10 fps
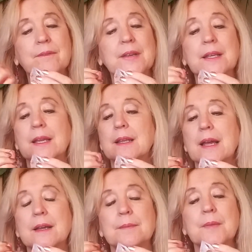feeling,
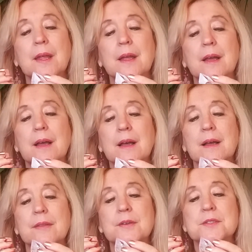like
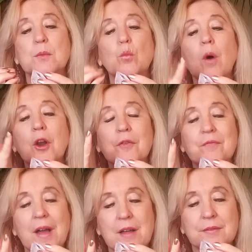there's a water
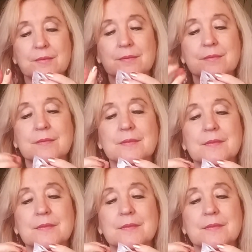fountain